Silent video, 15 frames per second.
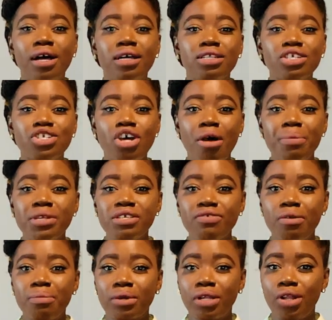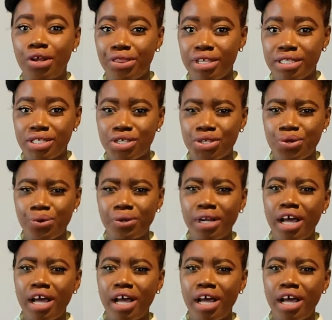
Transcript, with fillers: The top is from Cloth & Stone.